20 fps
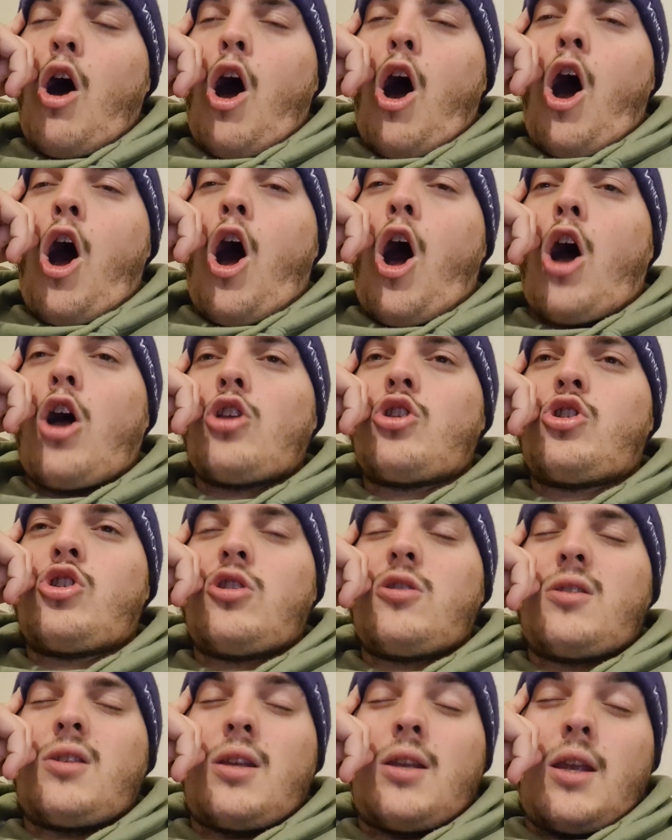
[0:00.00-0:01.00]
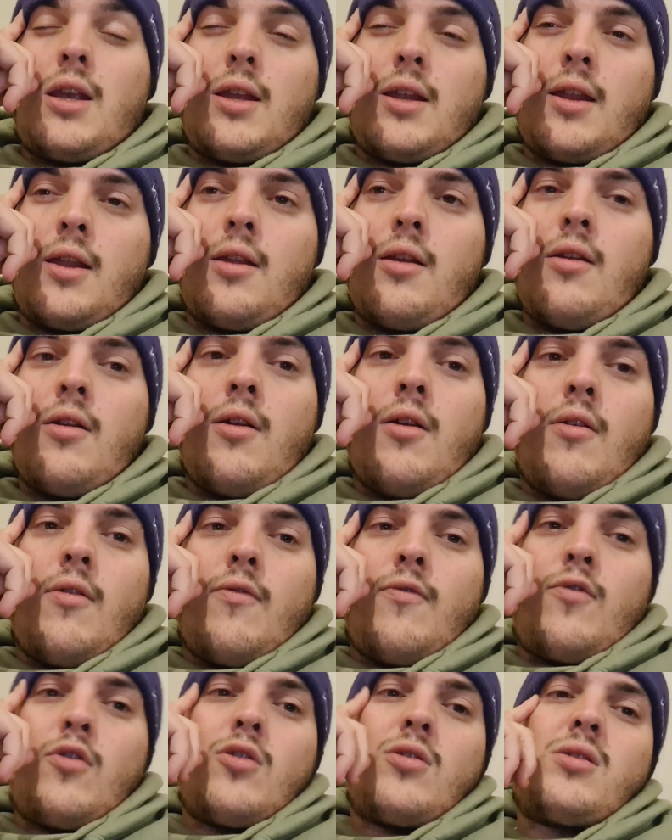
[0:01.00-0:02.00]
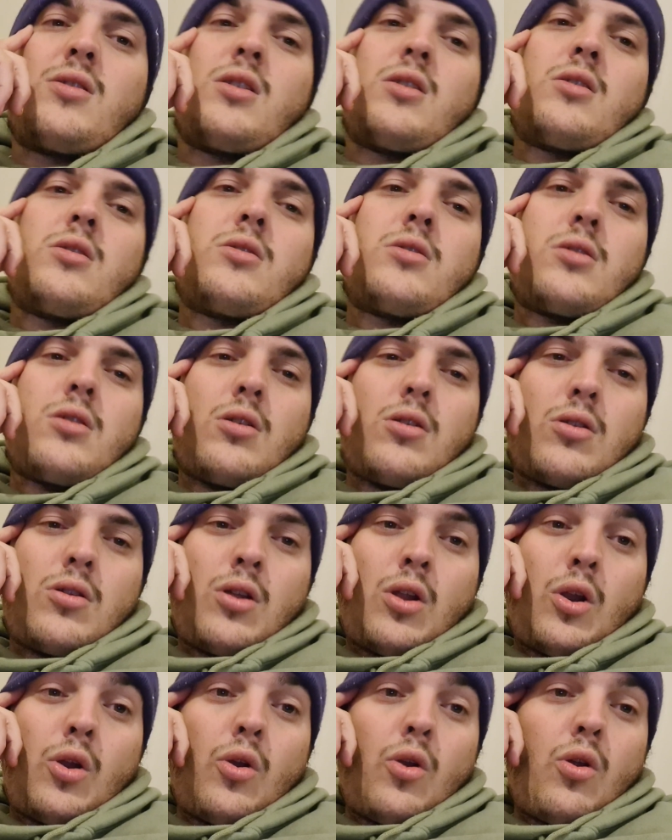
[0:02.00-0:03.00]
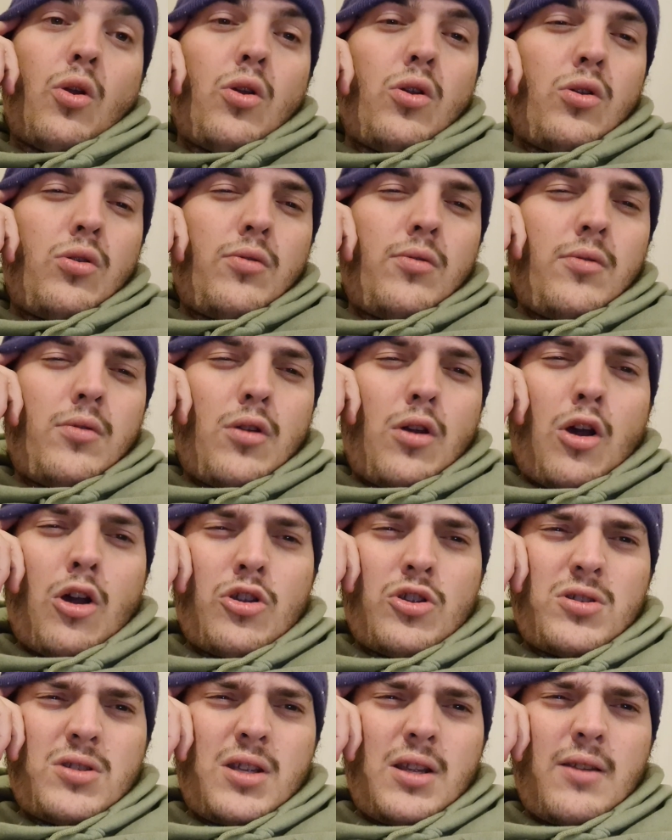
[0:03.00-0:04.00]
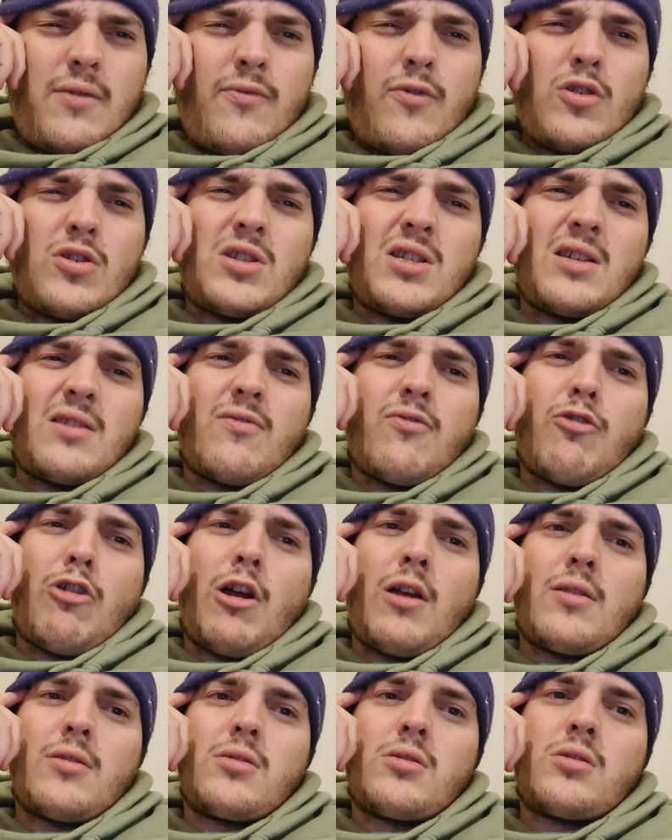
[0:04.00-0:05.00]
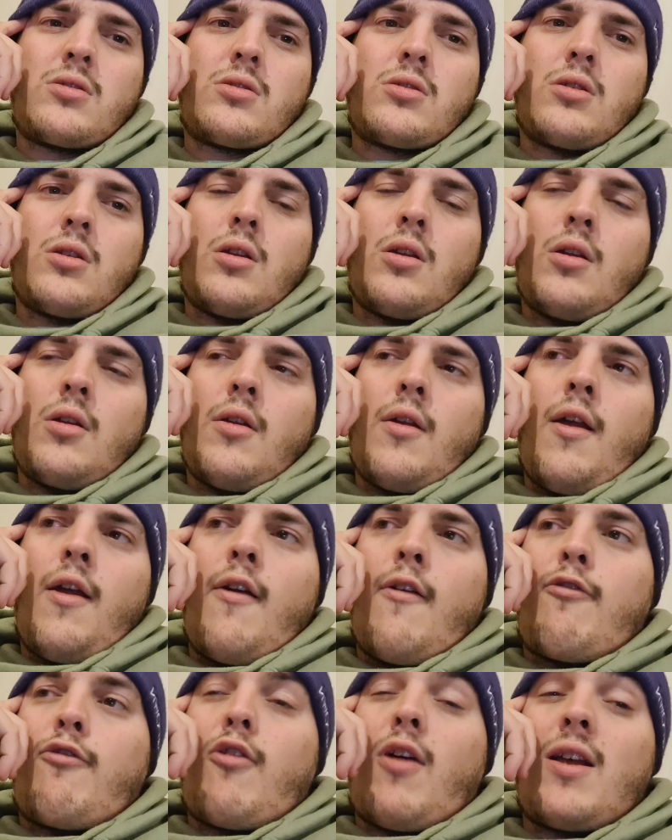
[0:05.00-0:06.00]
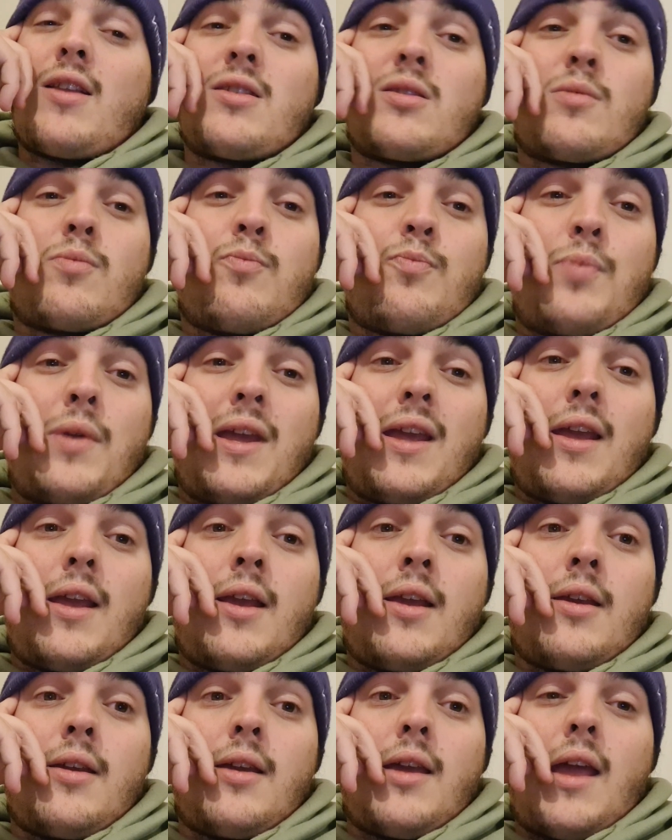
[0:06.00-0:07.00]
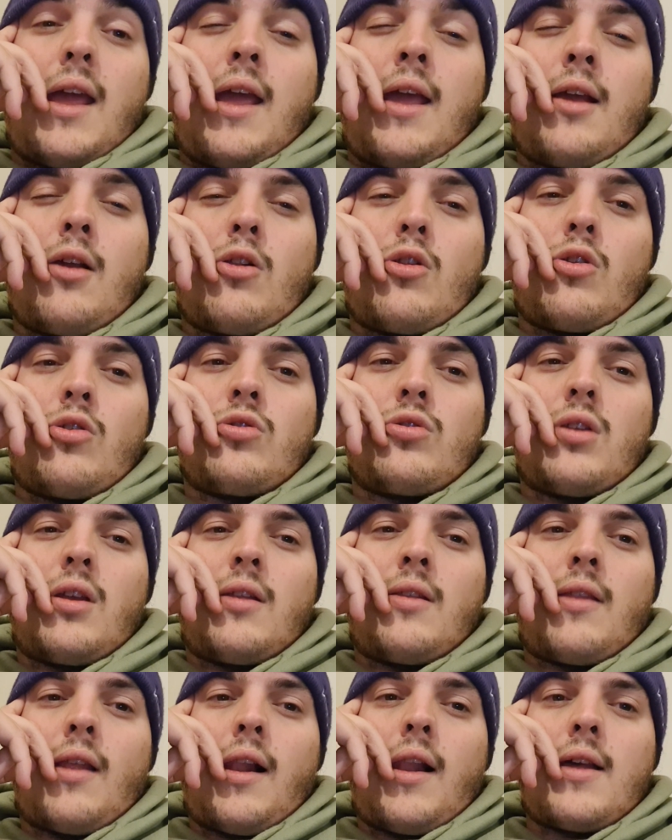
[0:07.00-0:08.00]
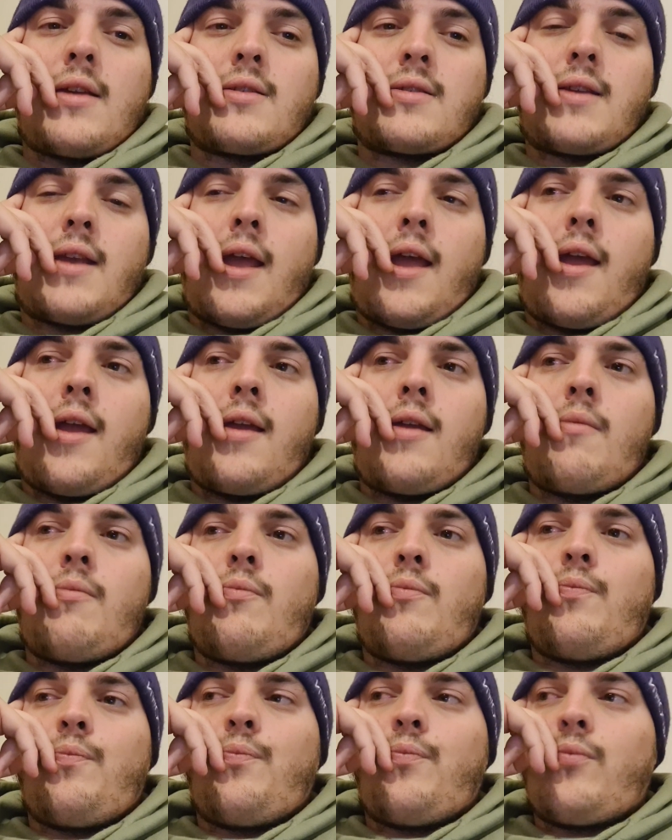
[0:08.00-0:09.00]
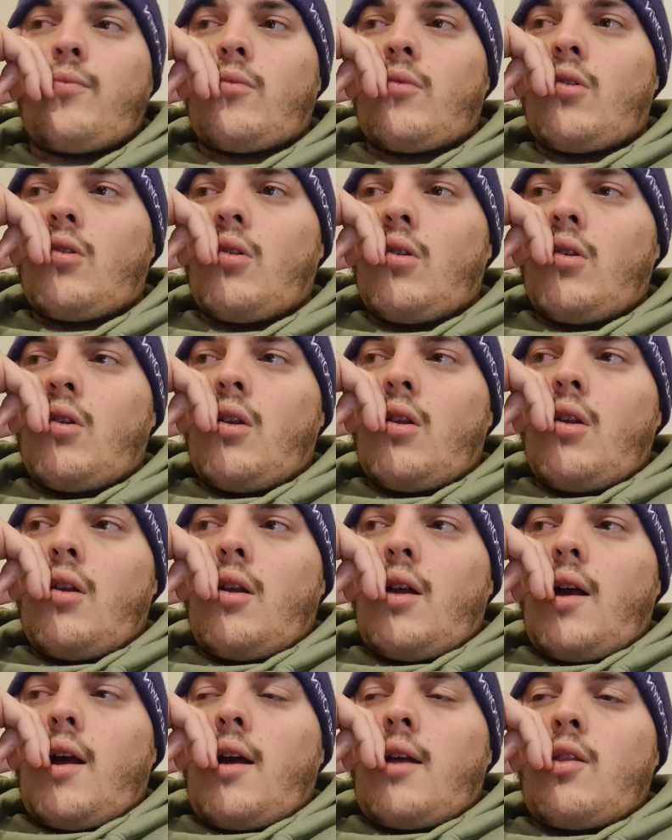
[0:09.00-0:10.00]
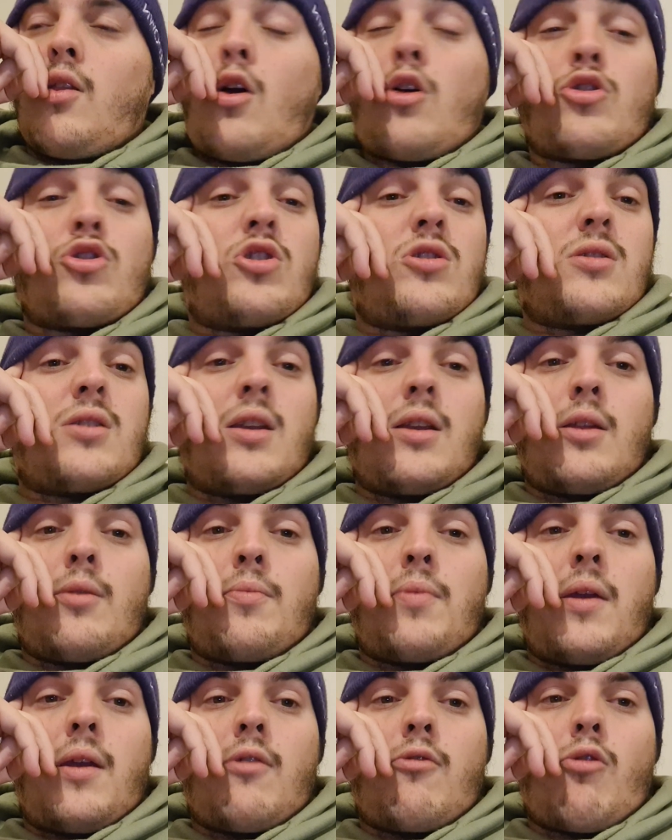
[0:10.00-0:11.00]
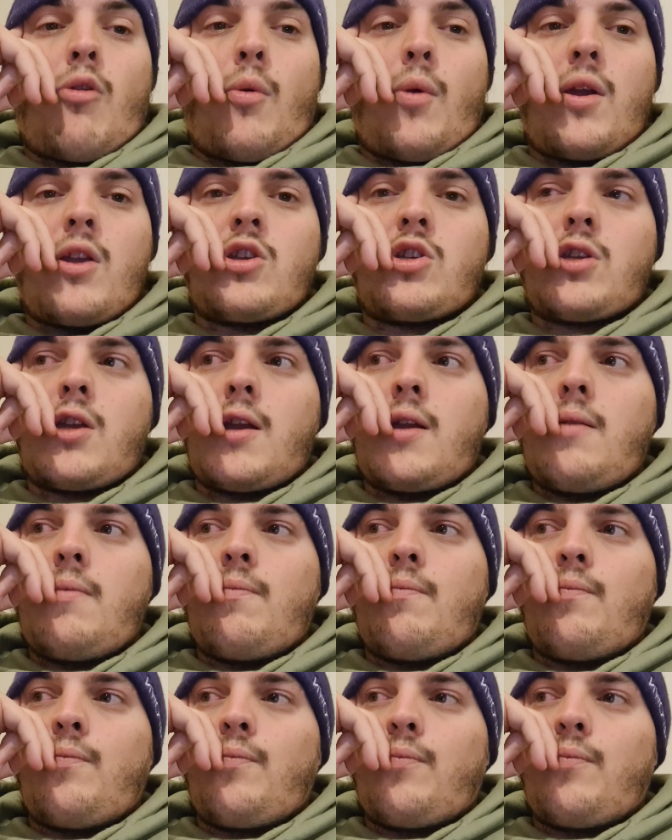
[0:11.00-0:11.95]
Argentina versus Argentina versus France. France beating England in the last game, and Argentina beating Croatia.